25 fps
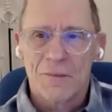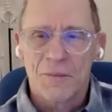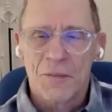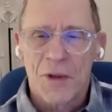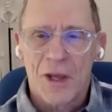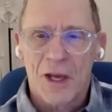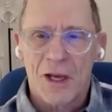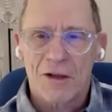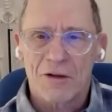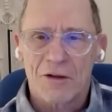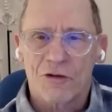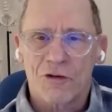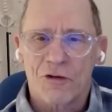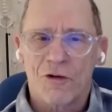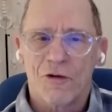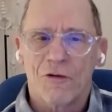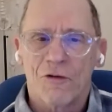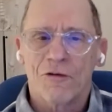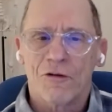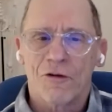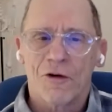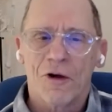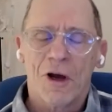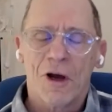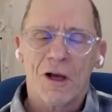And so
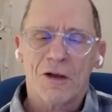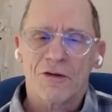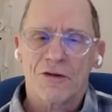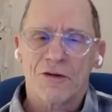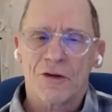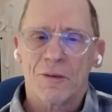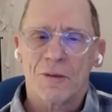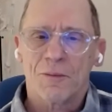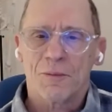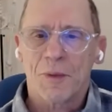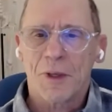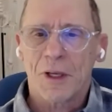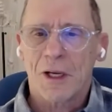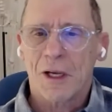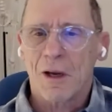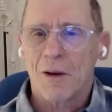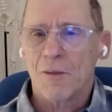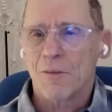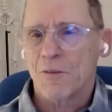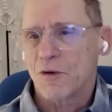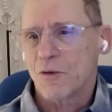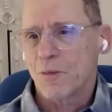for us, it becomes